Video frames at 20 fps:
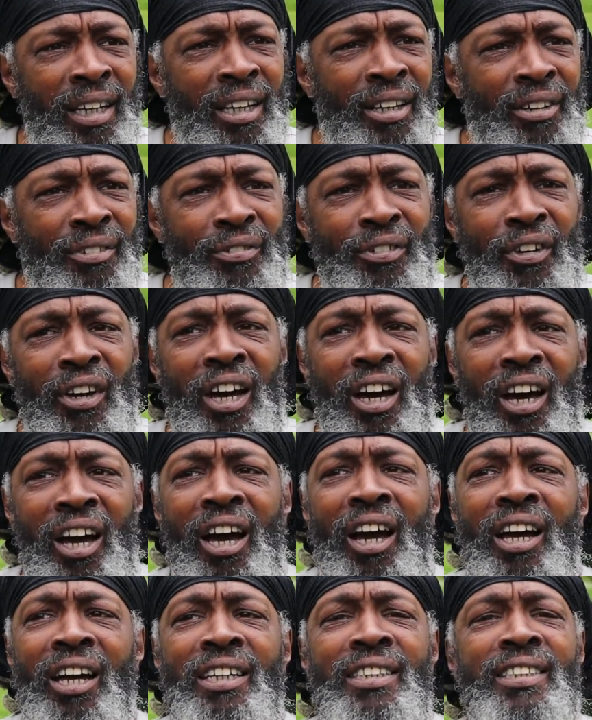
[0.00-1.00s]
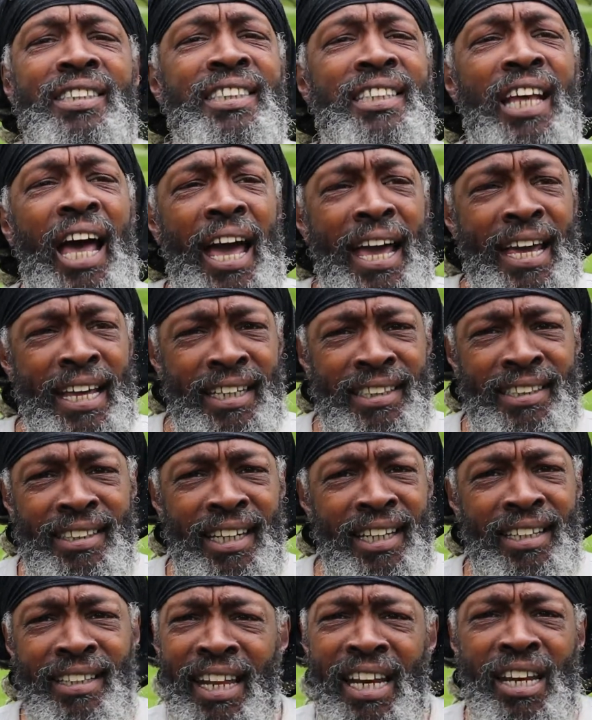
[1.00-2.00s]
for size
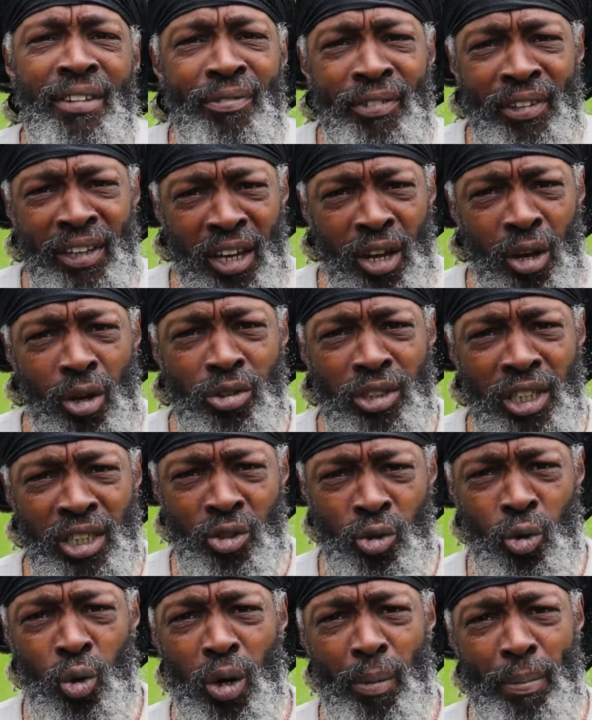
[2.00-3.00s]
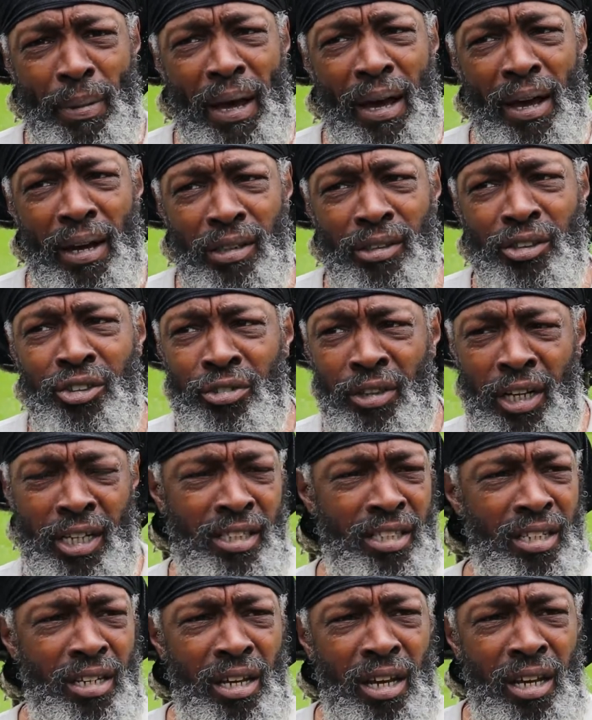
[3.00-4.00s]
and anything else. It's all about trying
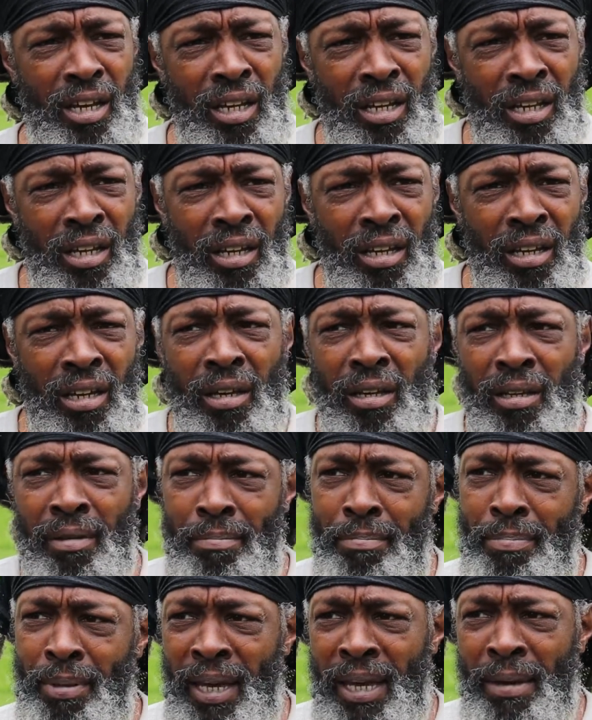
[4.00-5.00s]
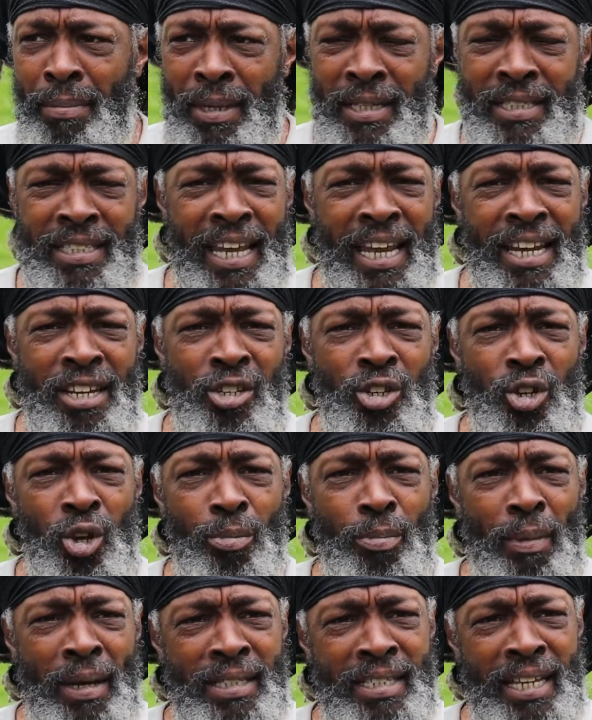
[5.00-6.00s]
to maintain
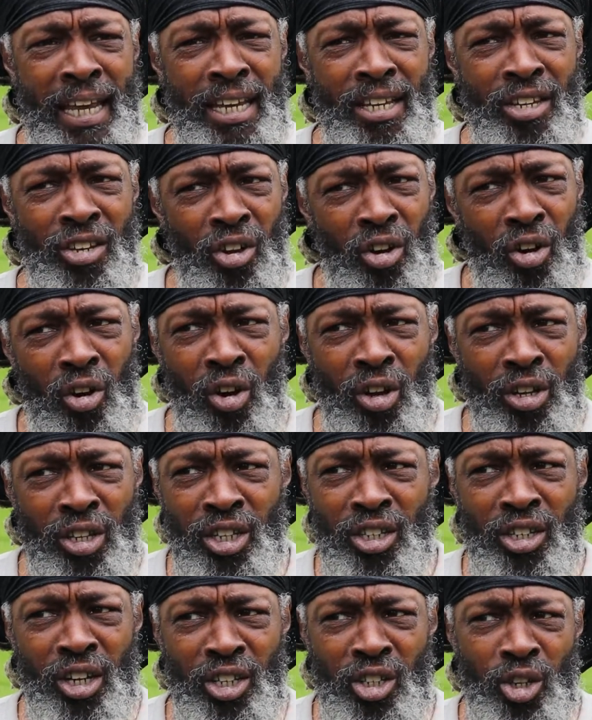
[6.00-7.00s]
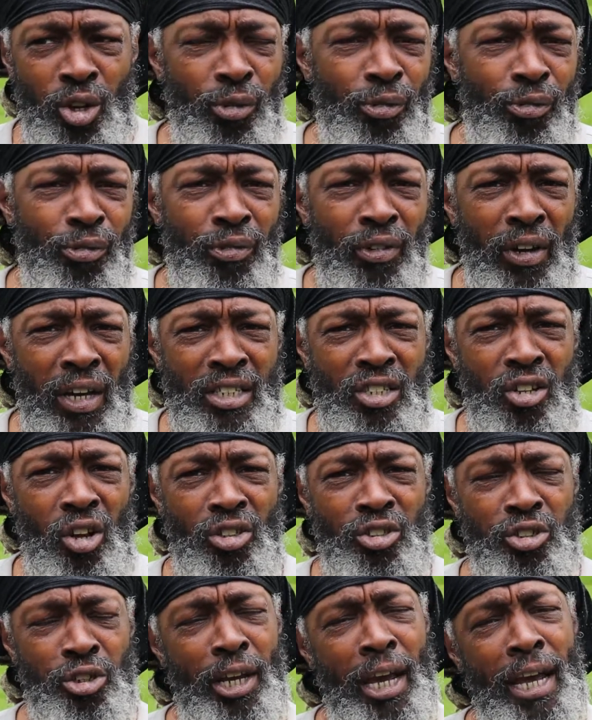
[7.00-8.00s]
your youth as long
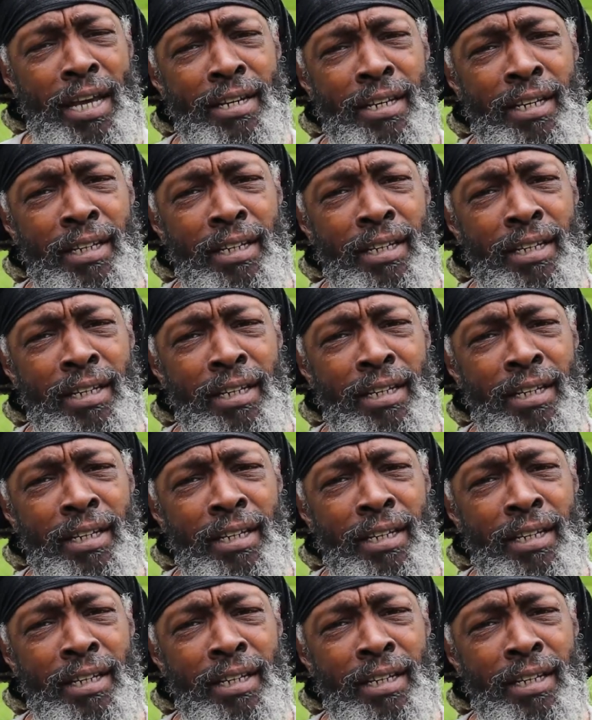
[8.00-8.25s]
as you can.